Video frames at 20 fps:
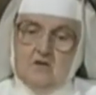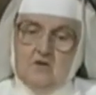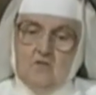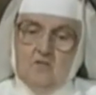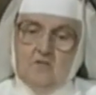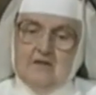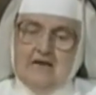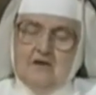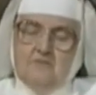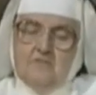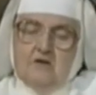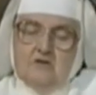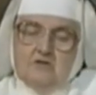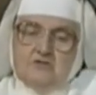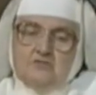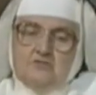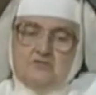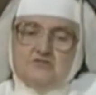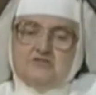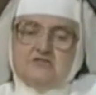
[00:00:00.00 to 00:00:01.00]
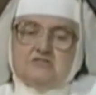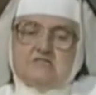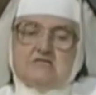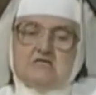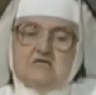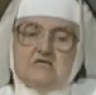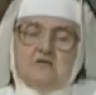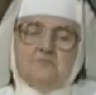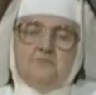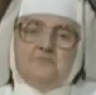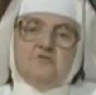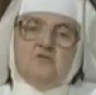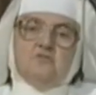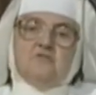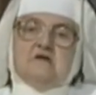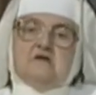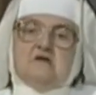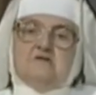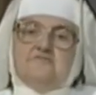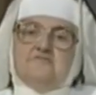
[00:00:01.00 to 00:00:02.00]
What I want to do is just keep you
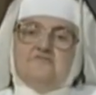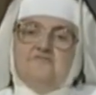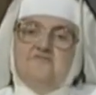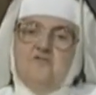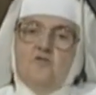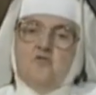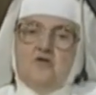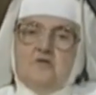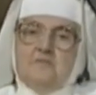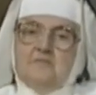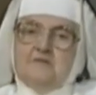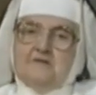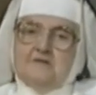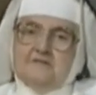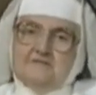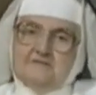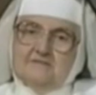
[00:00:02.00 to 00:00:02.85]
informed